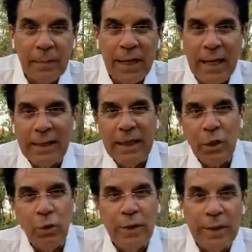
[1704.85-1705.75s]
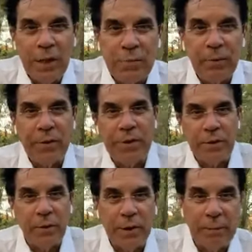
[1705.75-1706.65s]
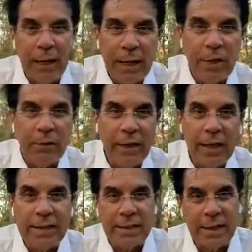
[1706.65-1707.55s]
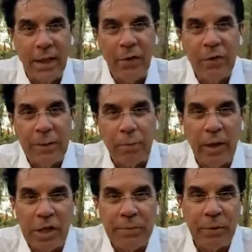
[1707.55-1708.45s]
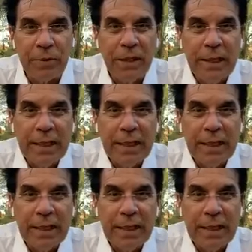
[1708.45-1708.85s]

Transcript: And I thank you, Lord, that each person, Lord, in the body of Christ is healthy and prosperous